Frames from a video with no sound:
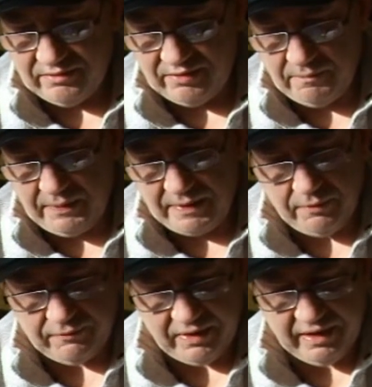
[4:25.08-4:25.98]
So
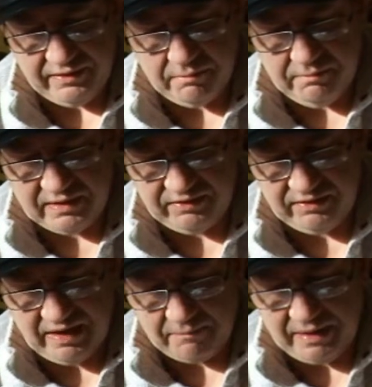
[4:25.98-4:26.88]
people find them because
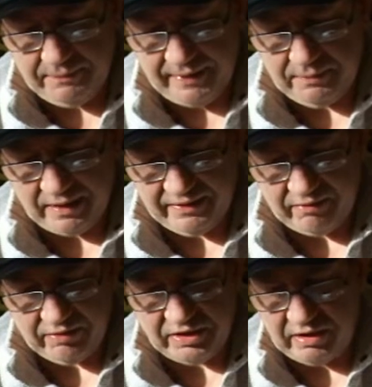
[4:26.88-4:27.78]
there's that many people out
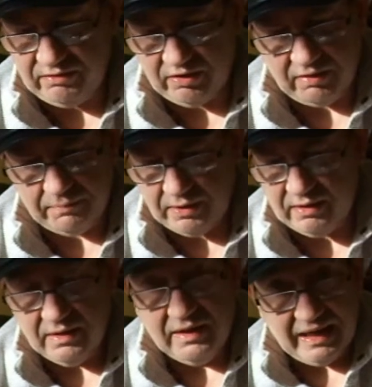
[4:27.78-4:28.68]
there on YouTube,
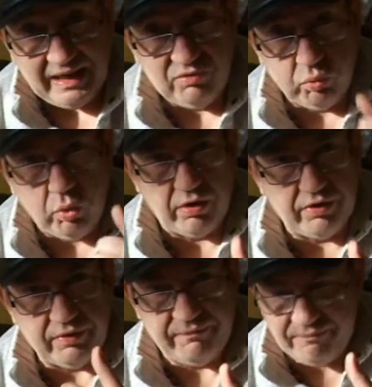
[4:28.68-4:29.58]
but he's
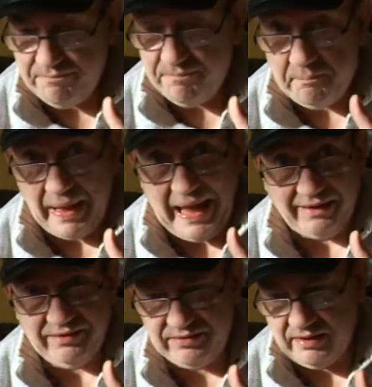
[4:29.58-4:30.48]
one of the
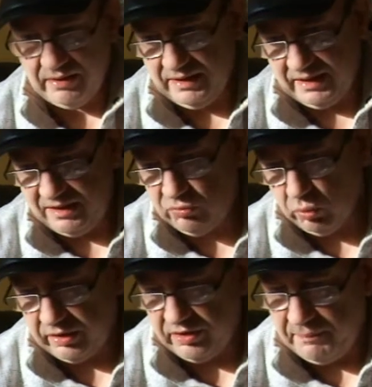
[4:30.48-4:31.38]
best he is
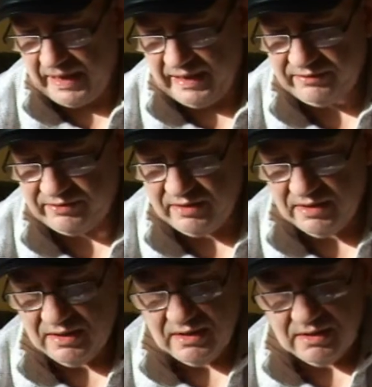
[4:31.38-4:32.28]
one of the best.
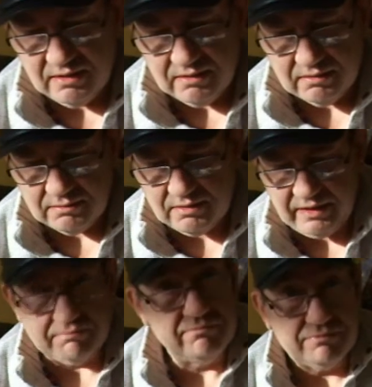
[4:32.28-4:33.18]

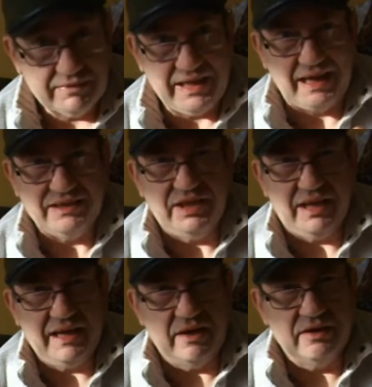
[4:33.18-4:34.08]
Right, catch
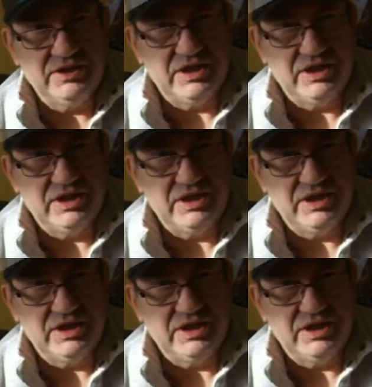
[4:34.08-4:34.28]
you later.